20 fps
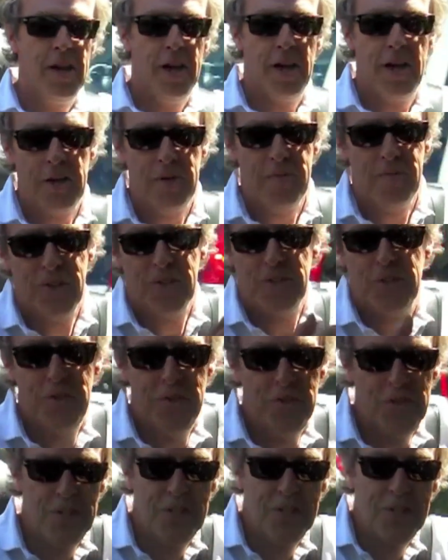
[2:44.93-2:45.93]
As soon
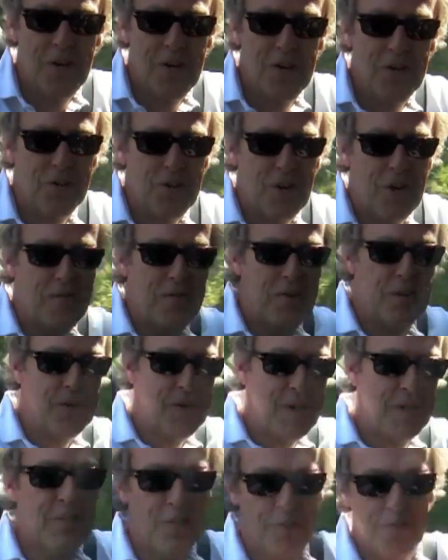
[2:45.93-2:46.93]
as you start driving
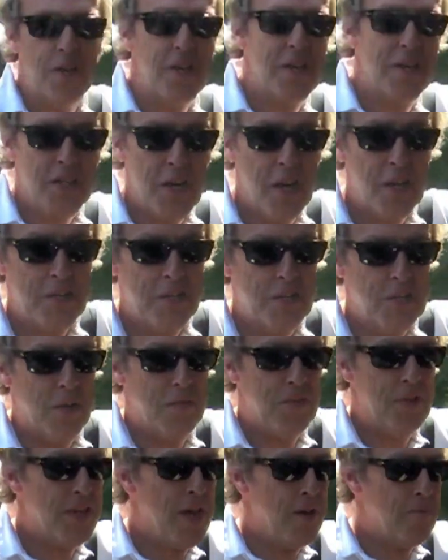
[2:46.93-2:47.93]
aggressively, it tightens
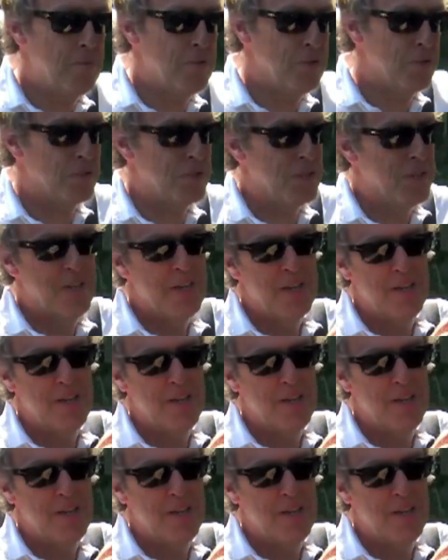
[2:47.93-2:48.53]
up the dampers.